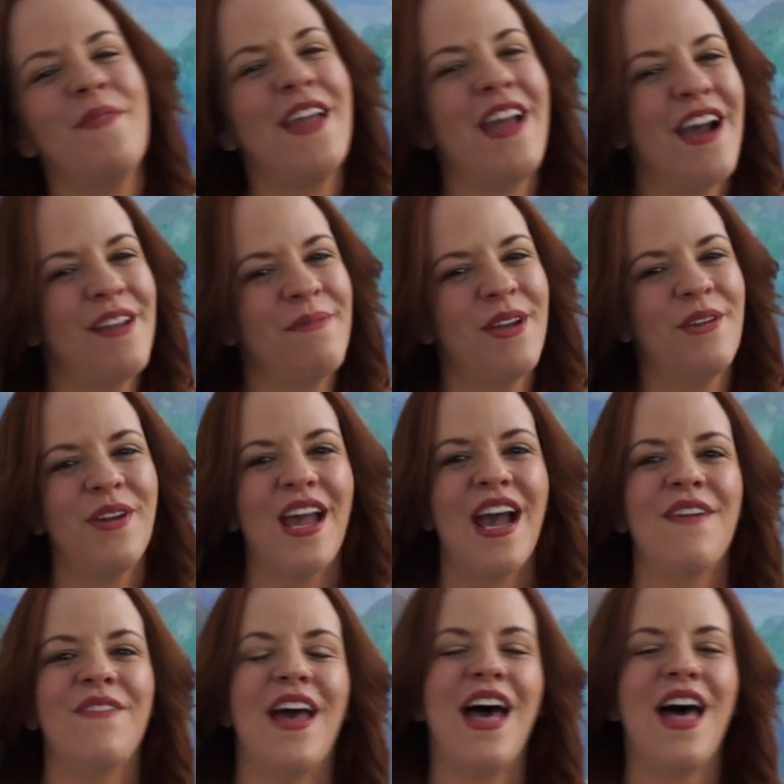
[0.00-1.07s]
behind me we
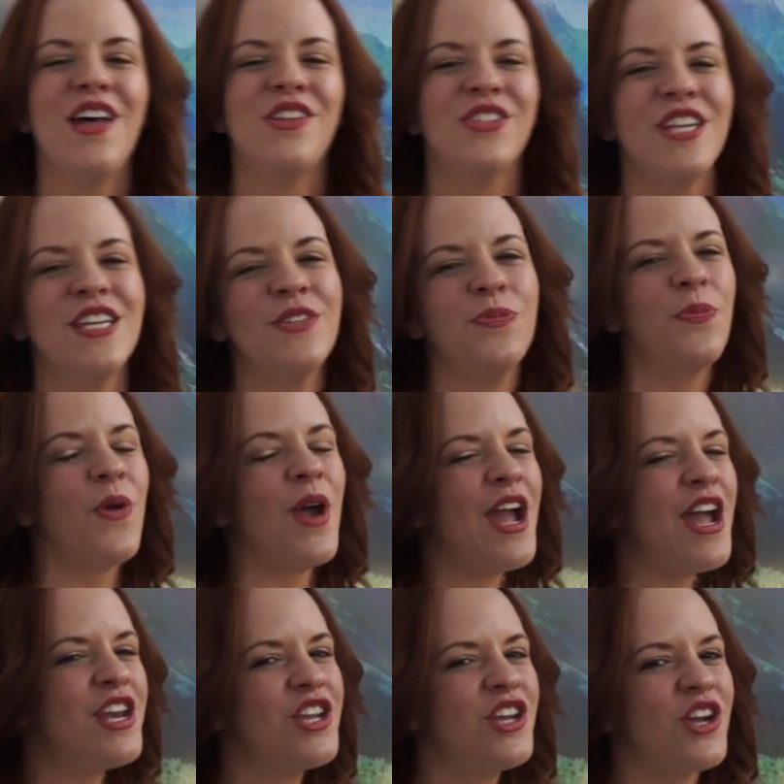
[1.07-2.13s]
have LG's
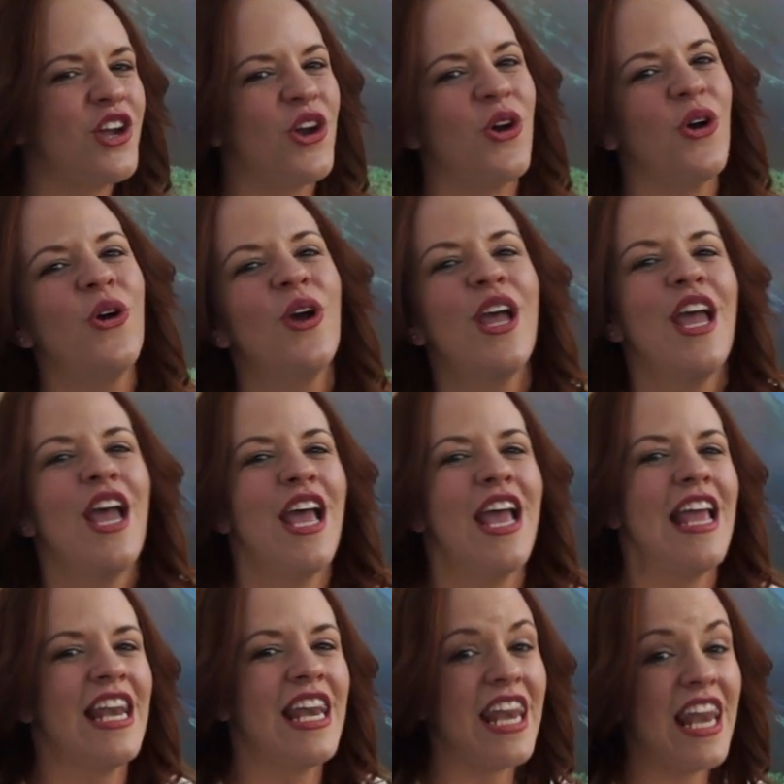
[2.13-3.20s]
brand new
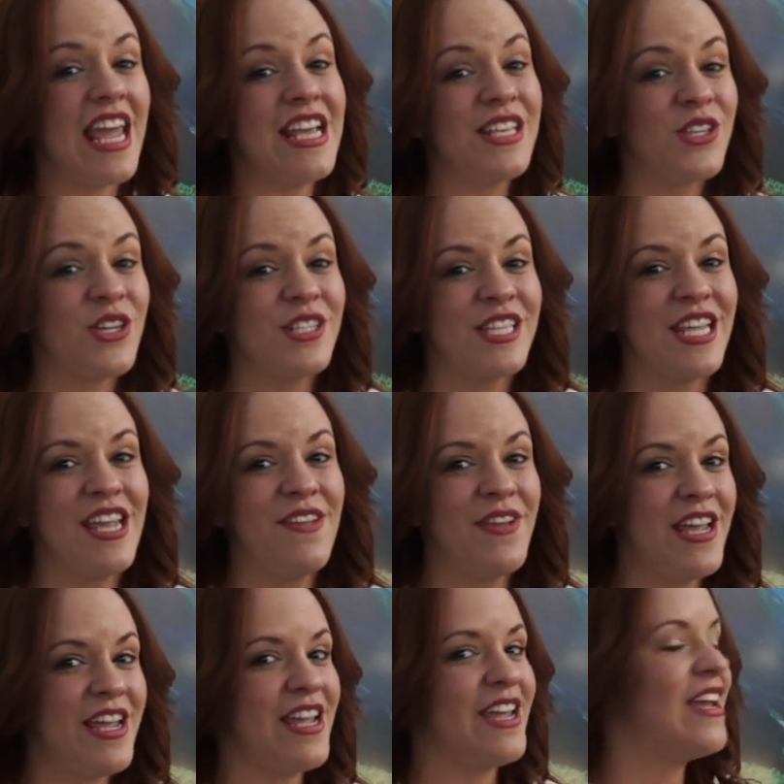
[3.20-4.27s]
laser
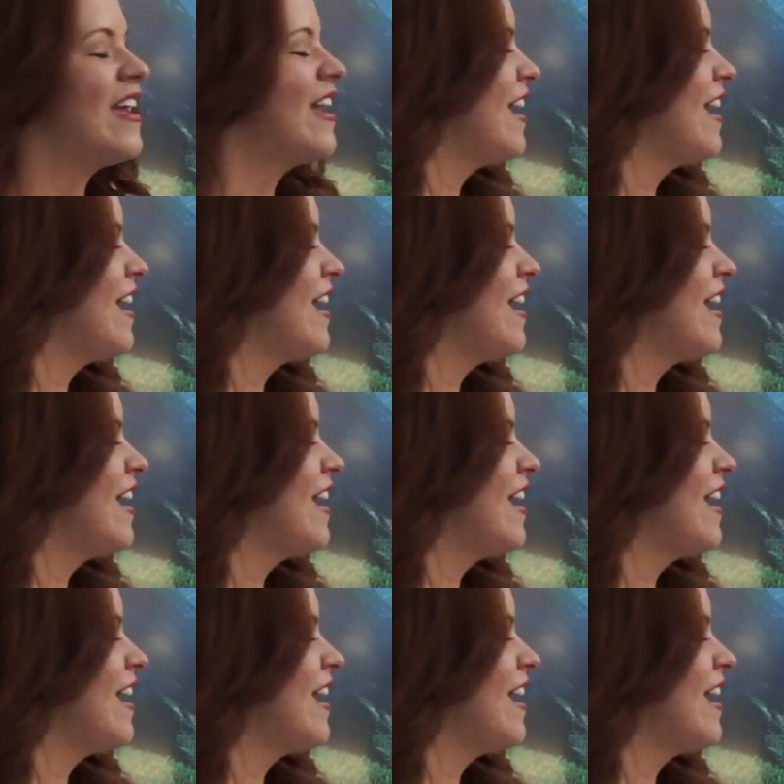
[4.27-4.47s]
TV.